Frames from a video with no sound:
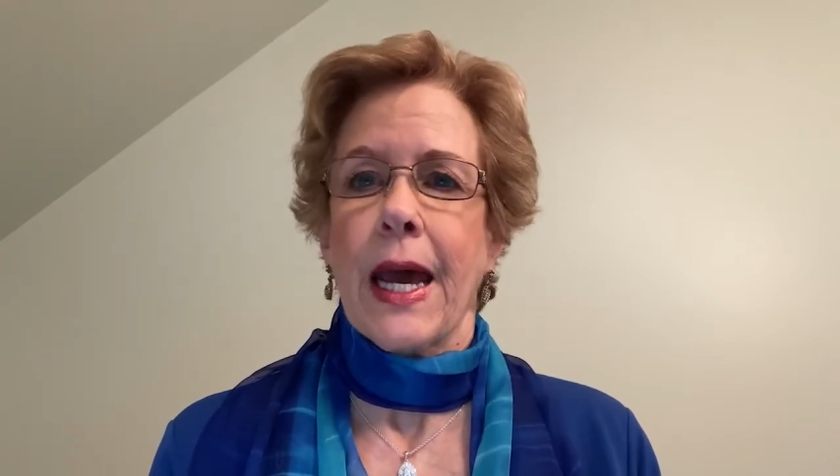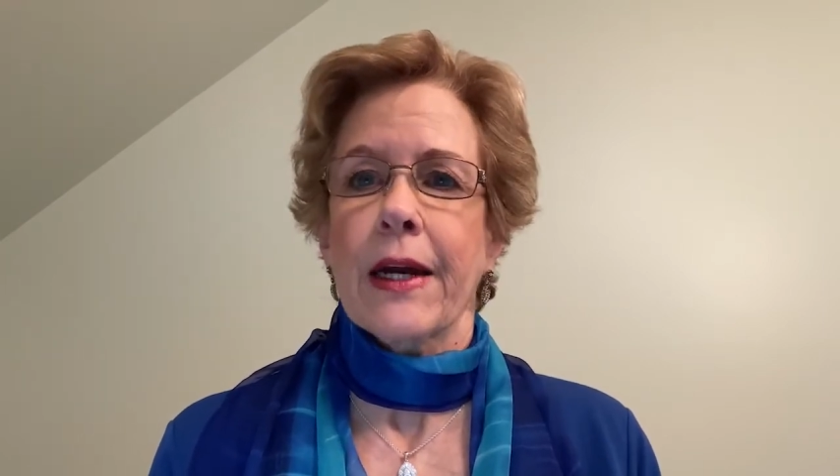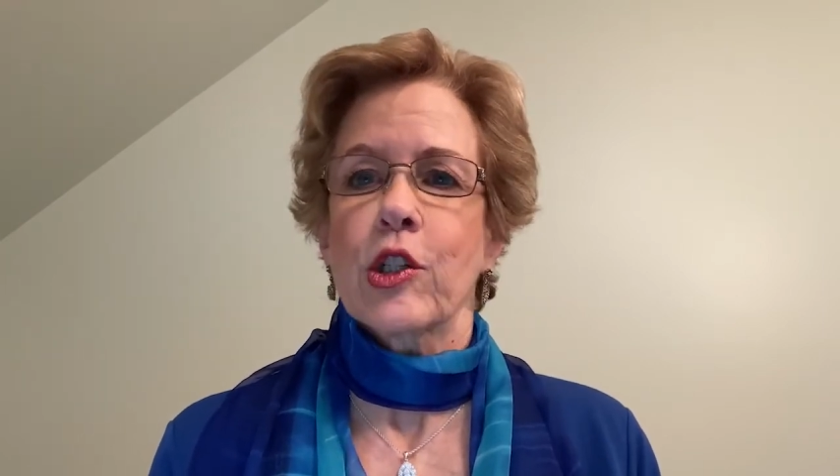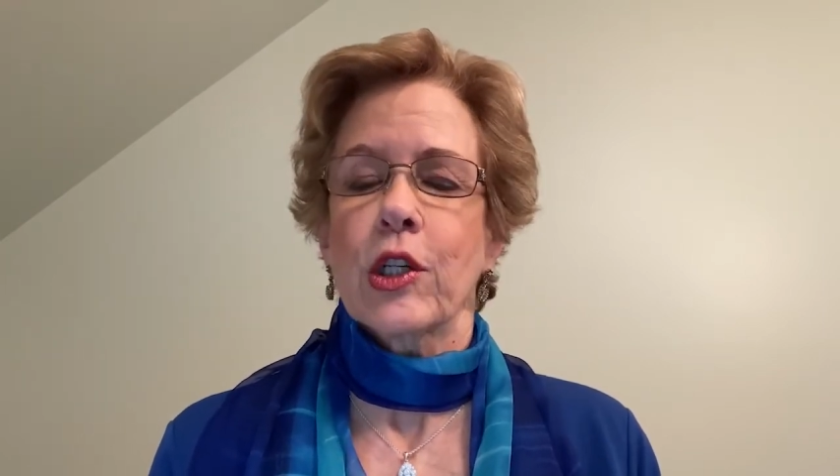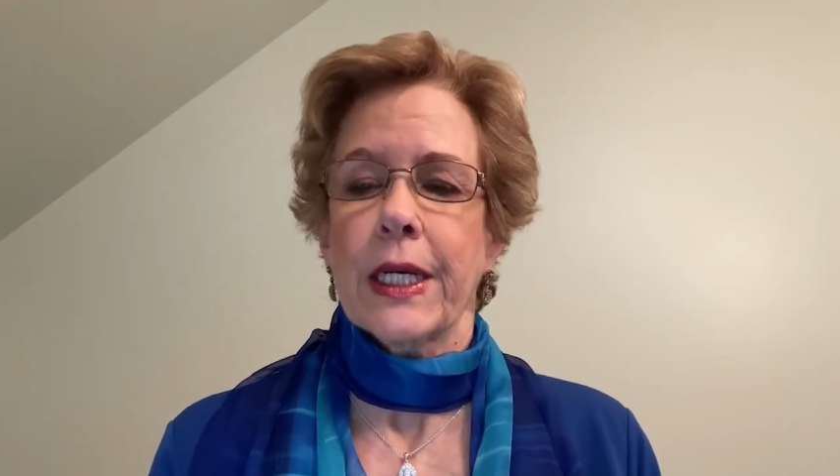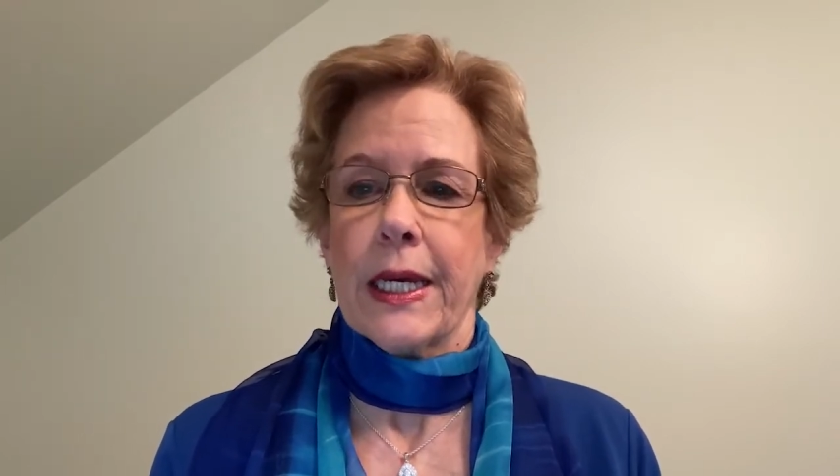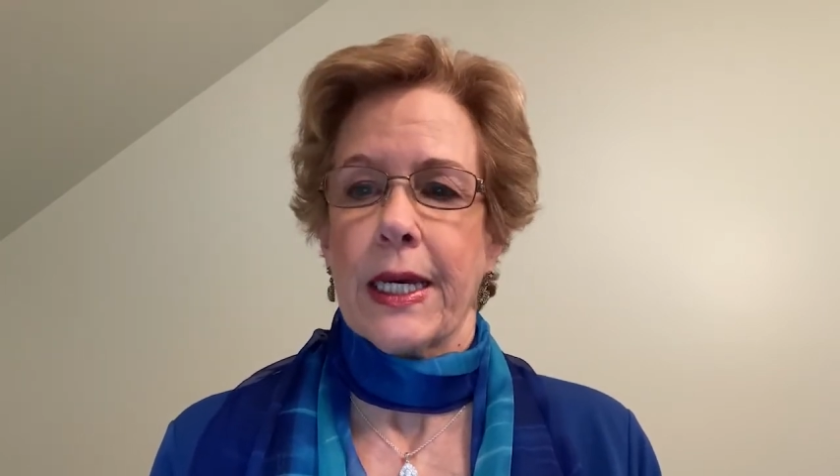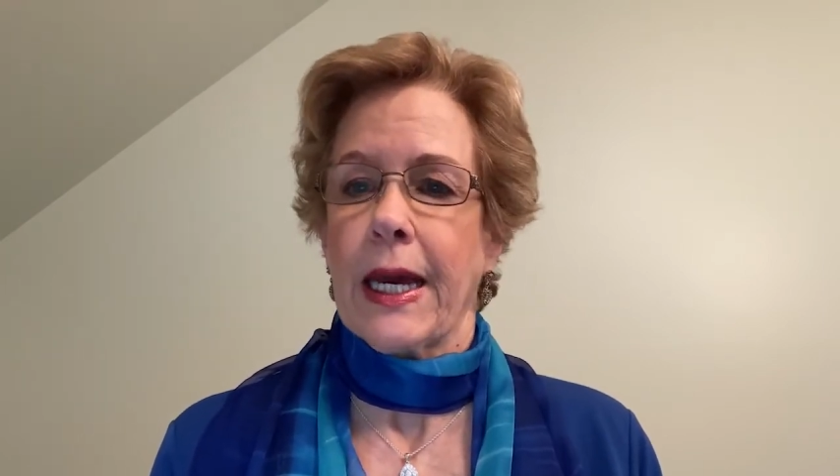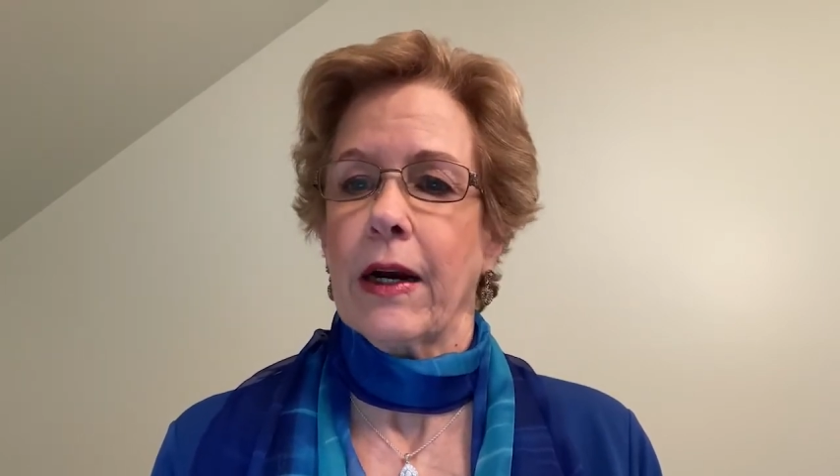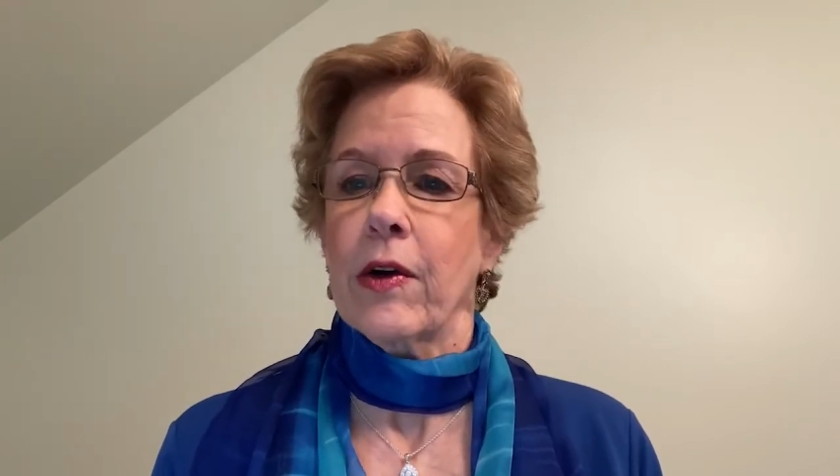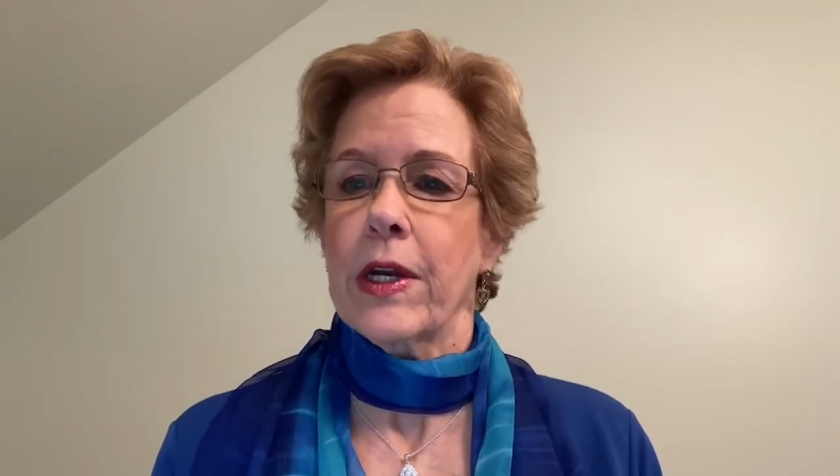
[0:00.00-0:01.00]
actually
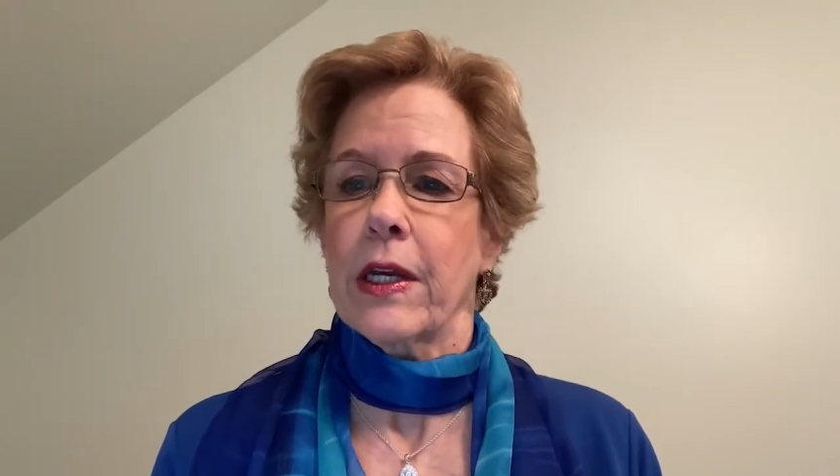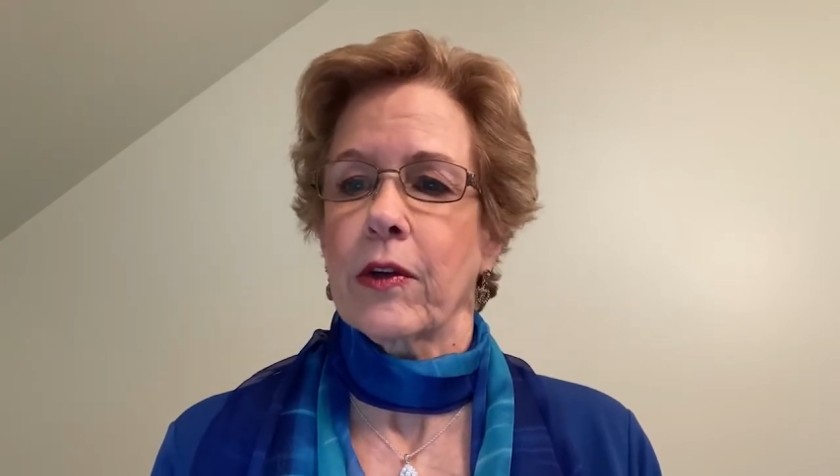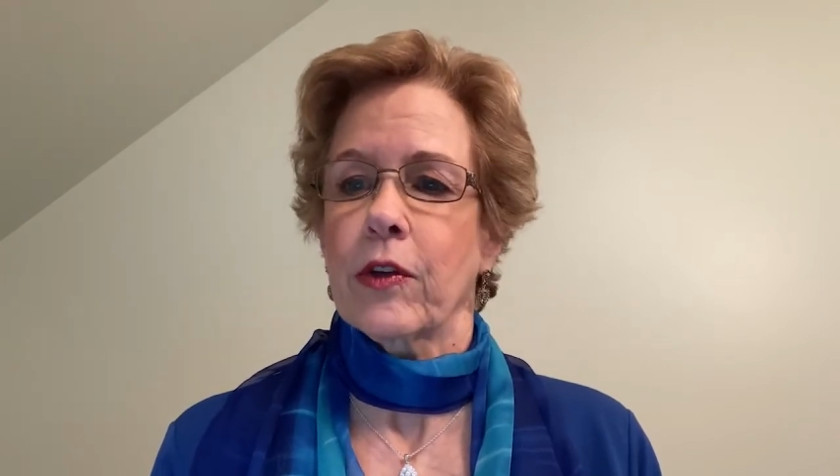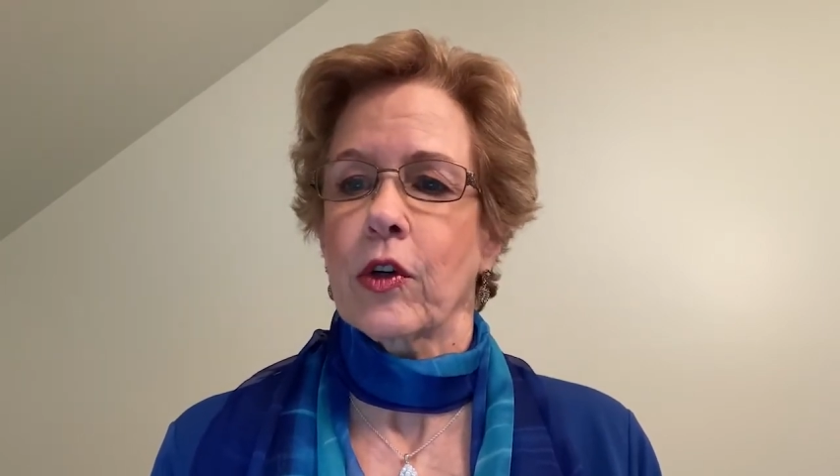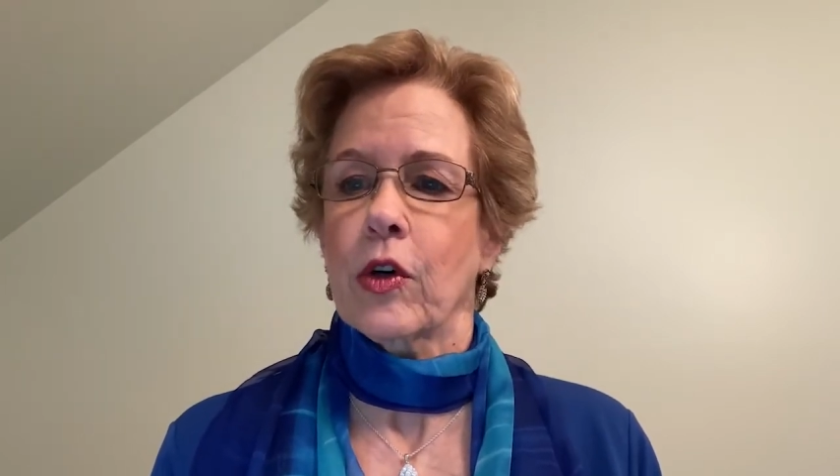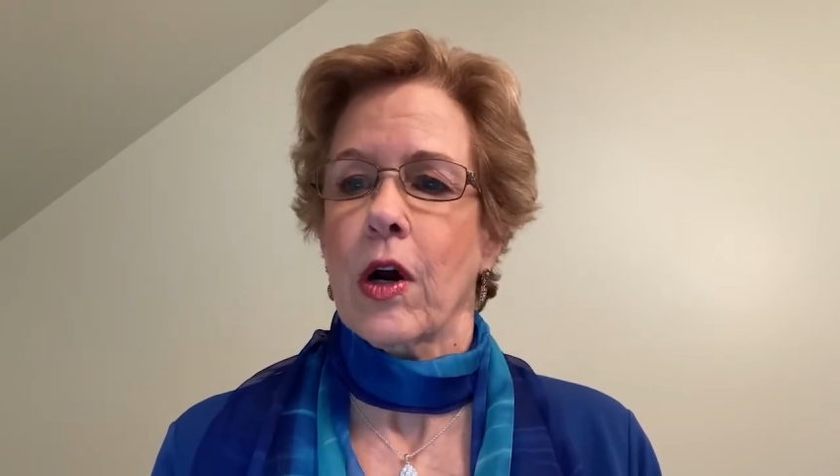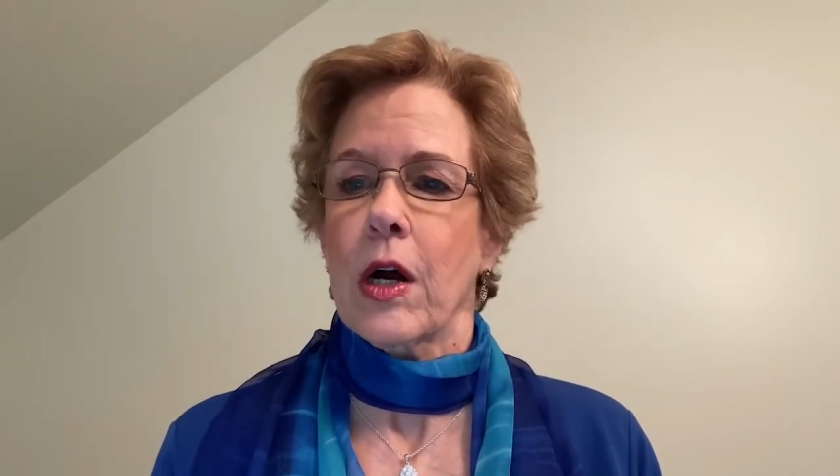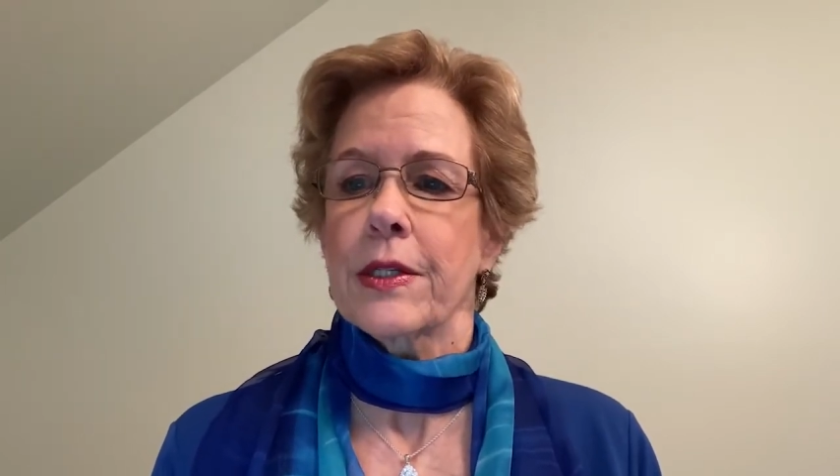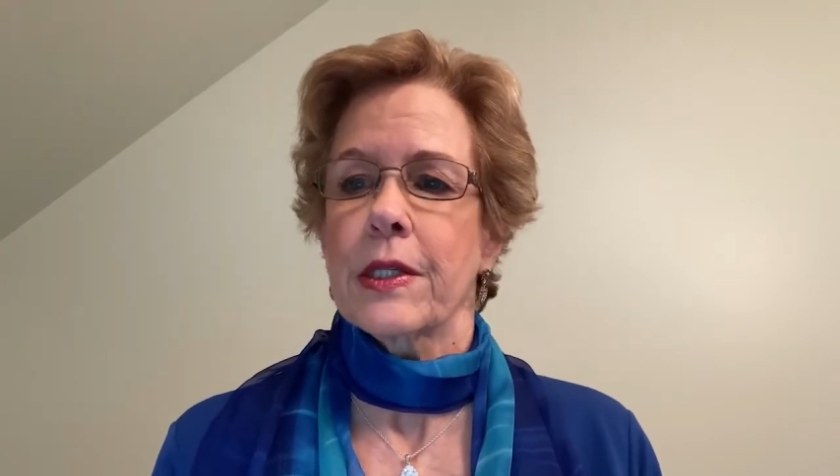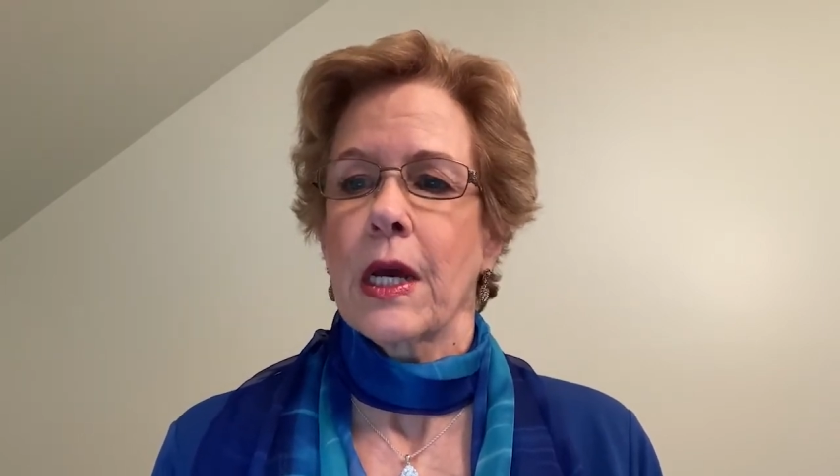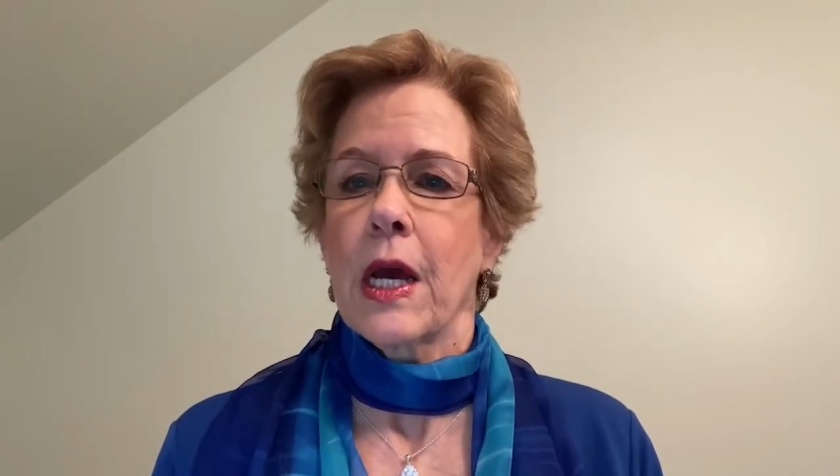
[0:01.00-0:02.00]
carrying the
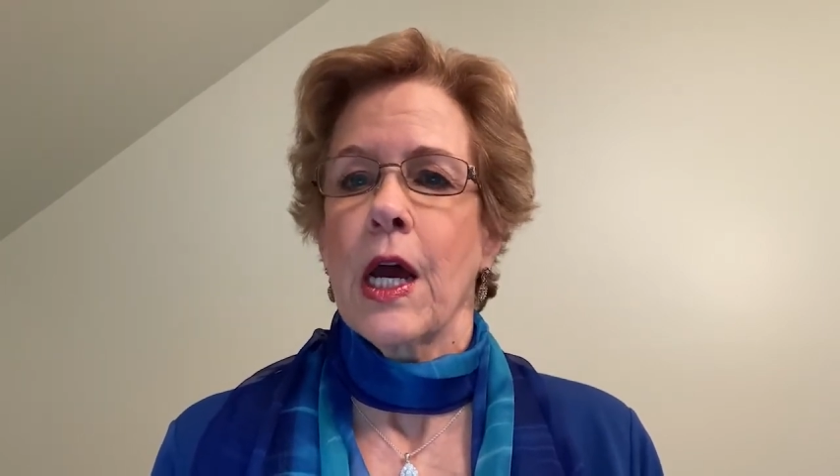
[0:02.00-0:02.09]
cross,